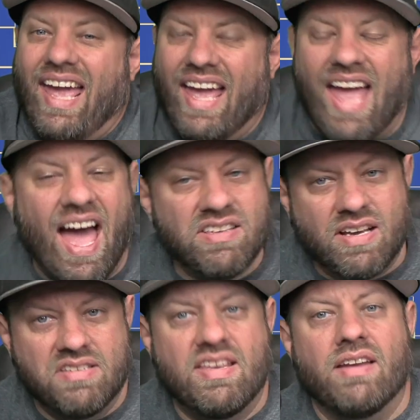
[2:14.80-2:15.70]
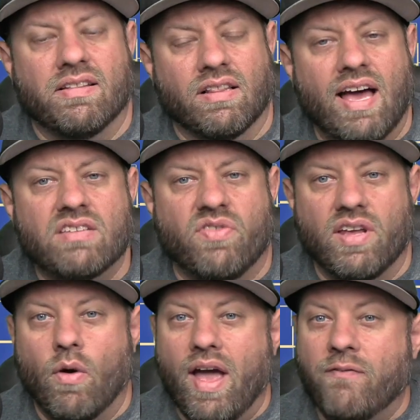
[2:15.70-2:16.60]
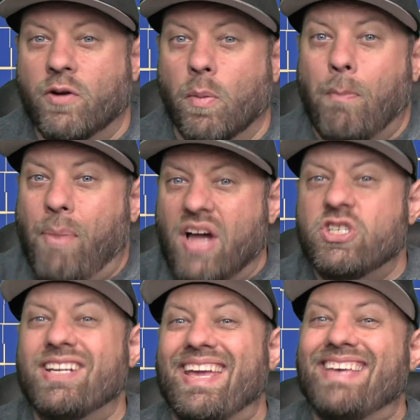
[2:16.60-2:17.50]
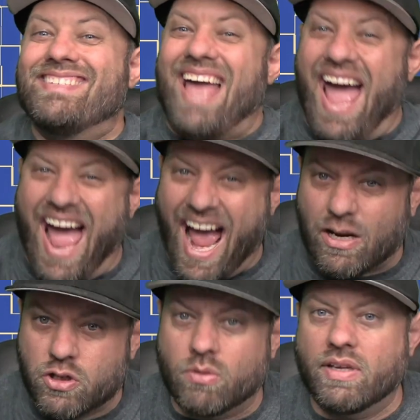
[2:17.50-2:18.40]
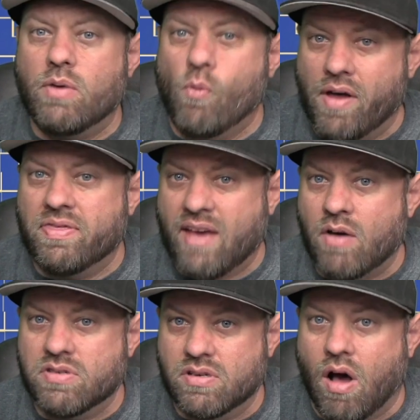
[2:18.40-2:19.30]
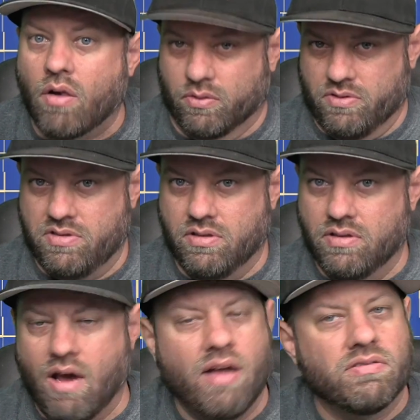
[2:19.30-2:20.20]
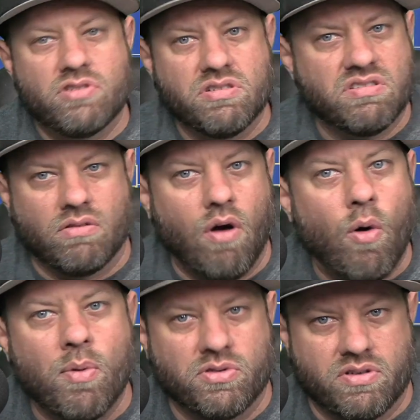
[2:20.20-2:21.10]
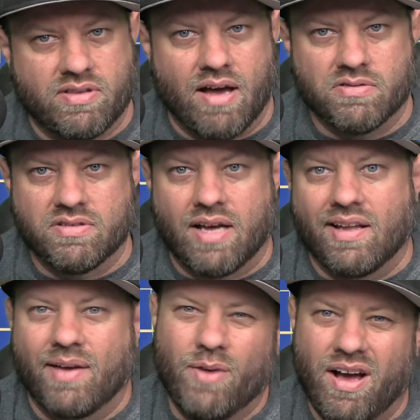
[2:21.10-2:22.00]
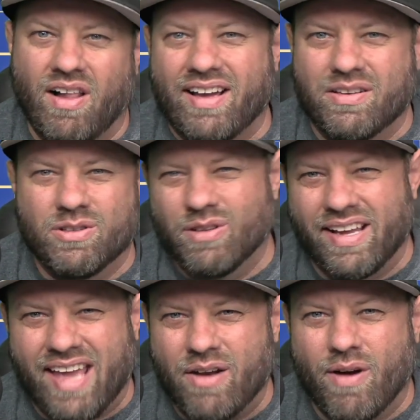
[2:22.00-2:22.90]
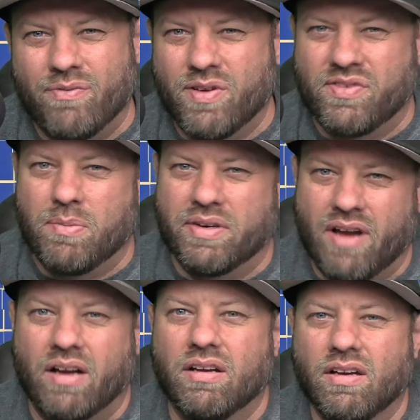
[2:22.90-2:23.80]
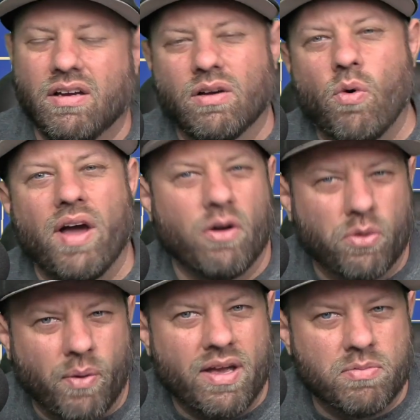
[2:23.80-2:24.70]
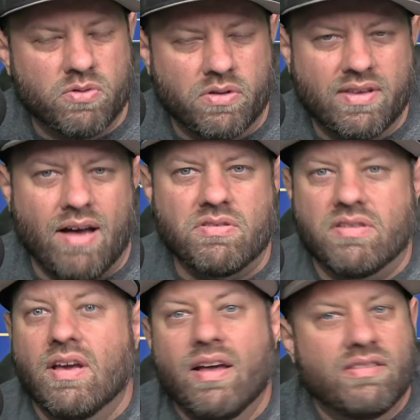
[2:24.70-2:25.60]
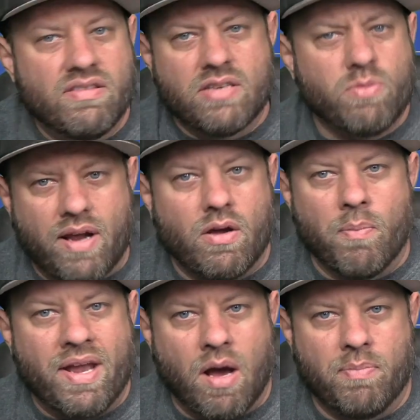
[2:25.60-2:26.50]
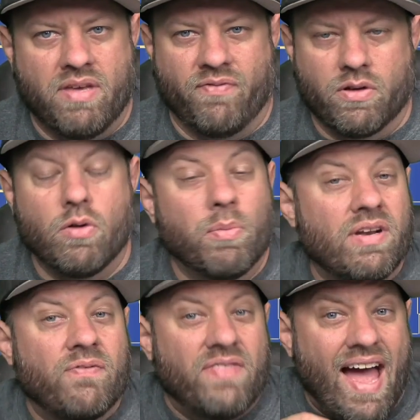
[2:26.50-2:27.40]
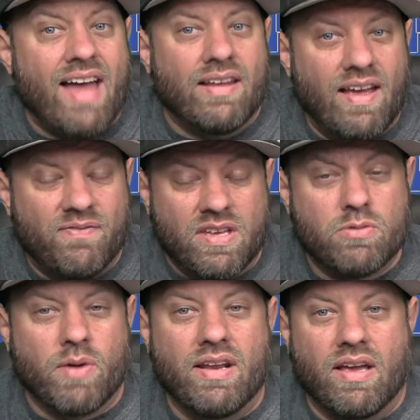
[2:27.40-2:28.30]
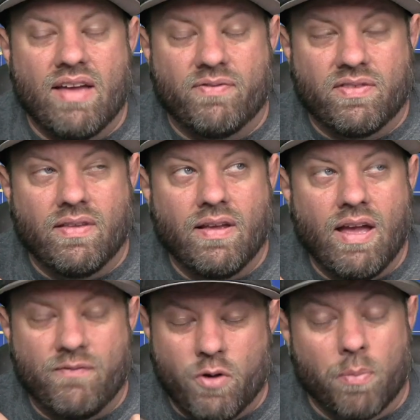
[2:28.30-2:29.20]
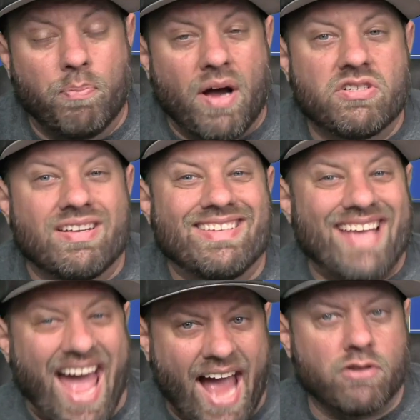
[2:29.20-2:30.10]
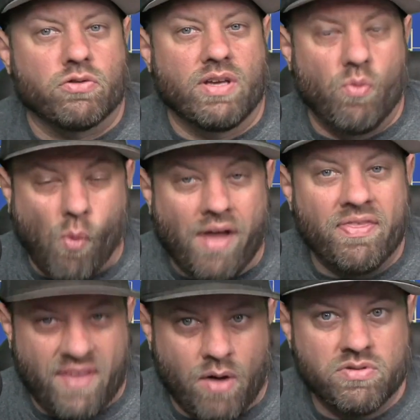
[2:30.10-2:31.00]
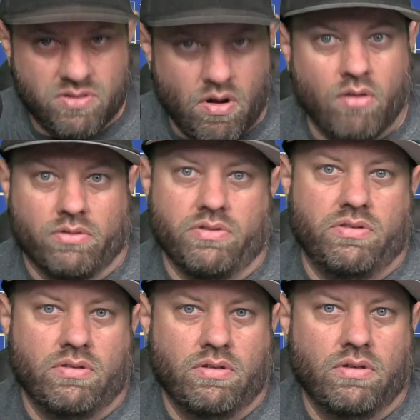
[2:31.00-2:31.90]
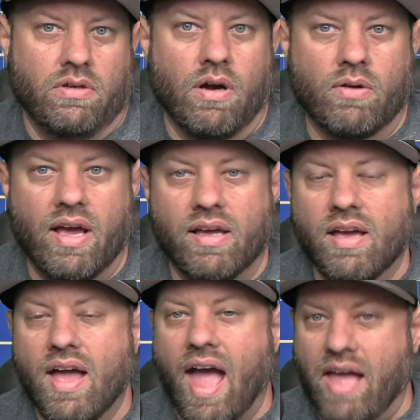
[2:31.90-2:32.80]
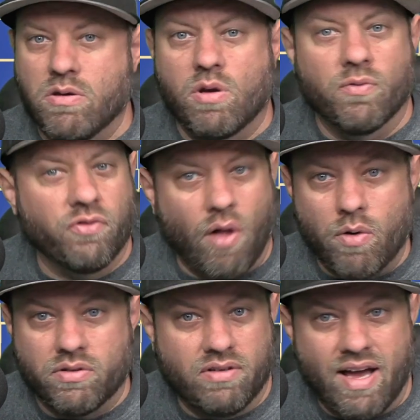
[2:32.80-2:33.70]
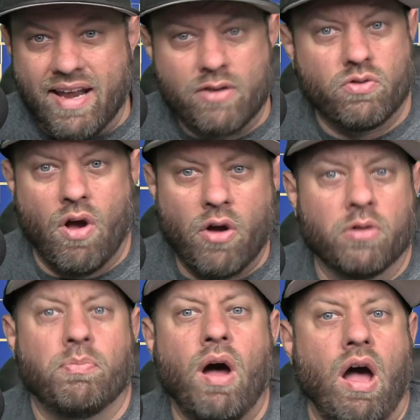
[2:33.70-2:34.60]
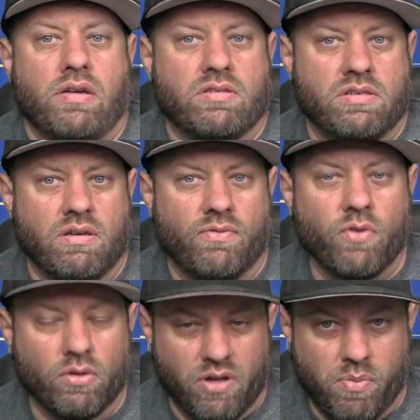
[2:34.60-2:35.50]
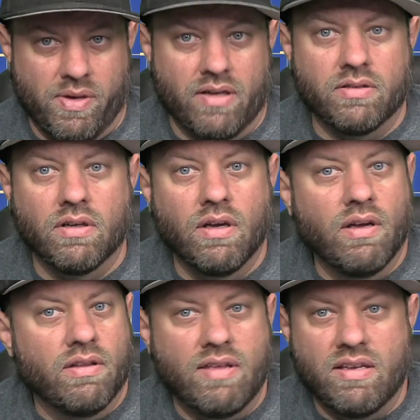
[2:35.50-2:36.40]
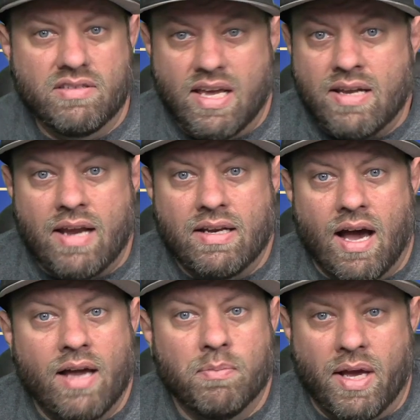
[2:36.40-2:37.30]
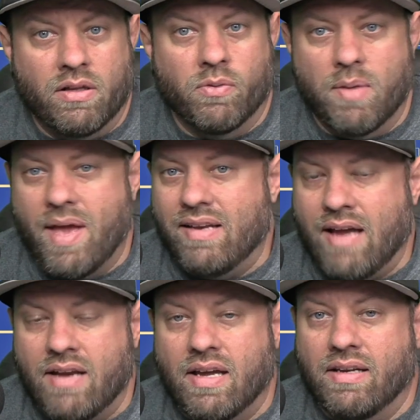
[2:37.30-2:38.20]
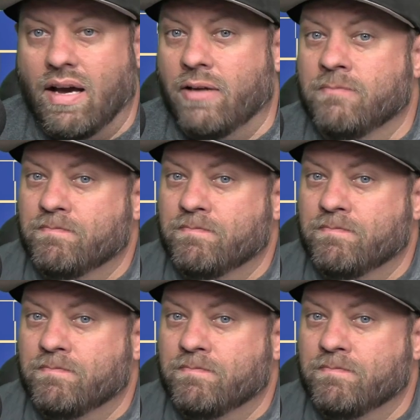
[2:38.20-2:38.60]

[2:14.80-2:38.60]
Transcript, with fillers: as I said in the last video, if your budget is actually $1,000, not just almost a 1000 not like, well, I could do like 8 or 850, but not quite all the way up to a 1000, then this radio may not be for you. But if that if this radio if if your budget is actually $1,000, okay? And you can float an extra 100 bucks for a little bit, then 1099 mail-in rebate 999.